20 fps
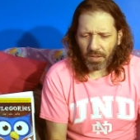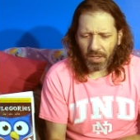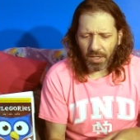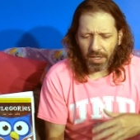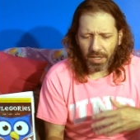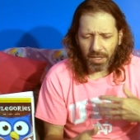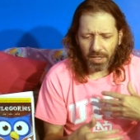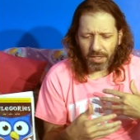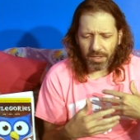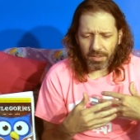
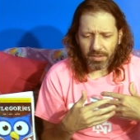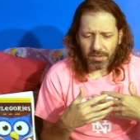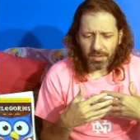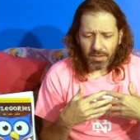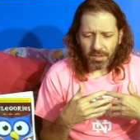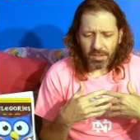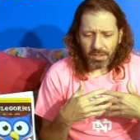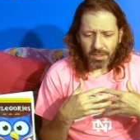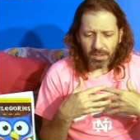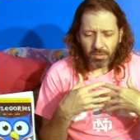and
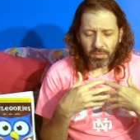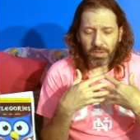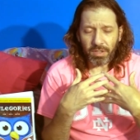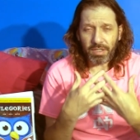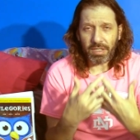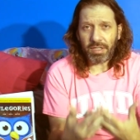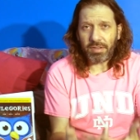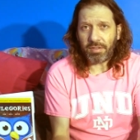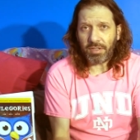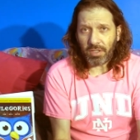you know
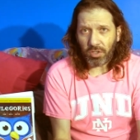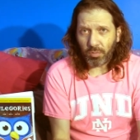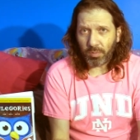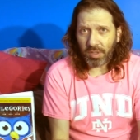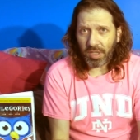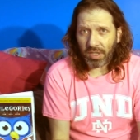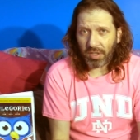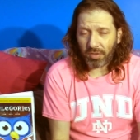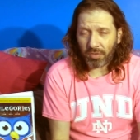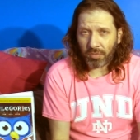they get the
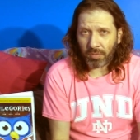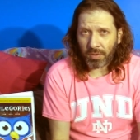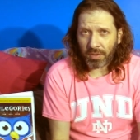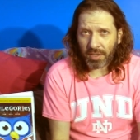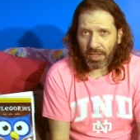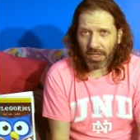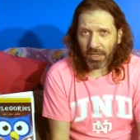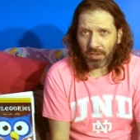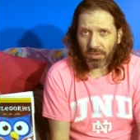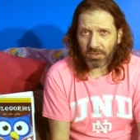Illuminator
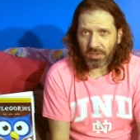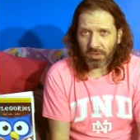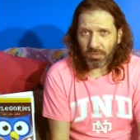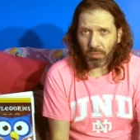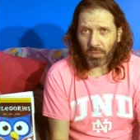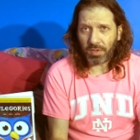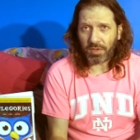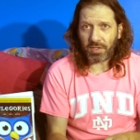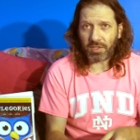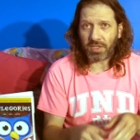
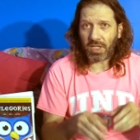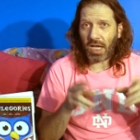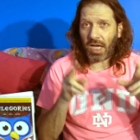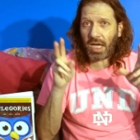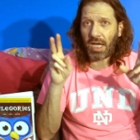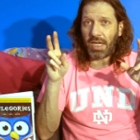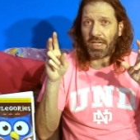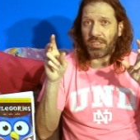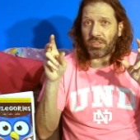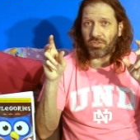3000 with this
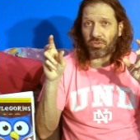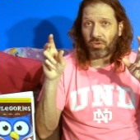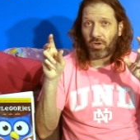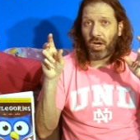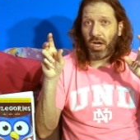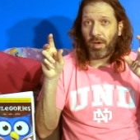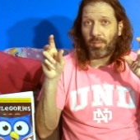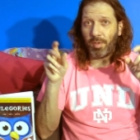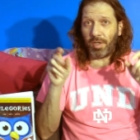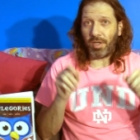high
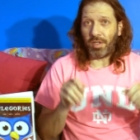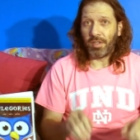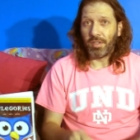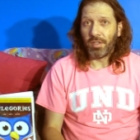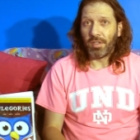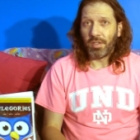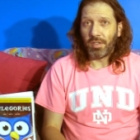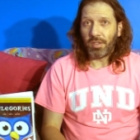drama.